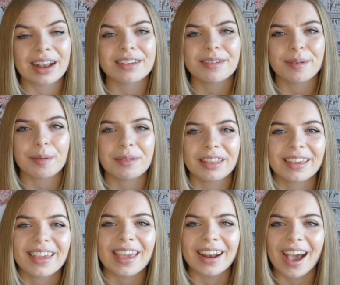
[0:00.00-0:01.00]
and you might be
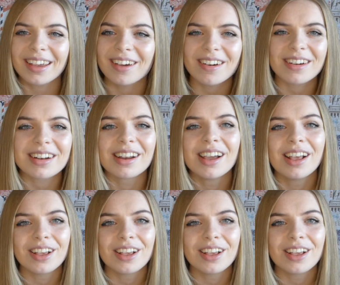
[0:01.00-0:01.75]
thinking, hang on,